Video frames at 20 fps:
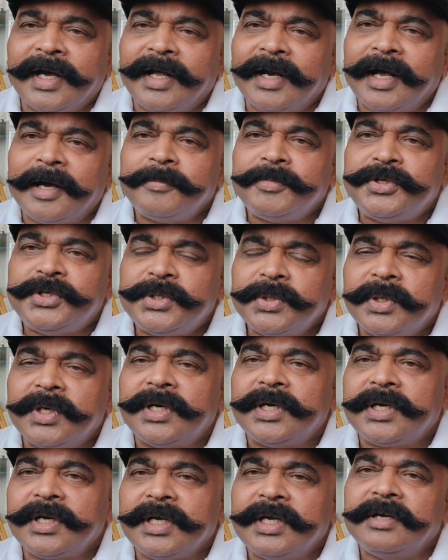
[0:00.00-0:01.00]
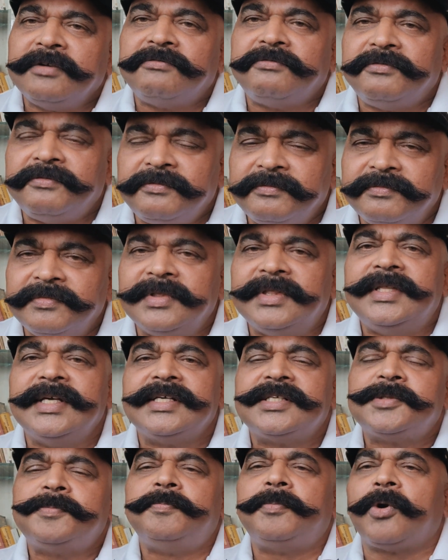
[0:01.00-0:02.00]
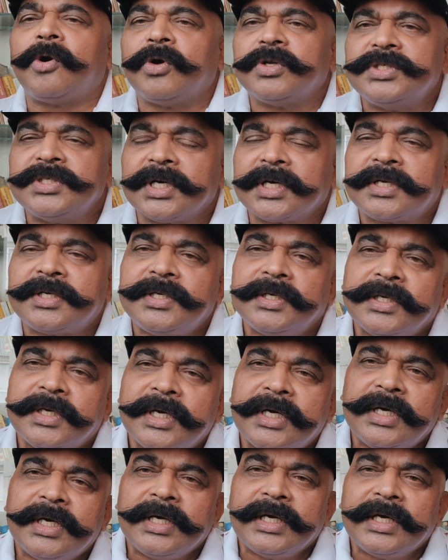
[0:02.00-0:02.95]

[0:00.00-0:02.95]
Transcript: And I'm sure if this project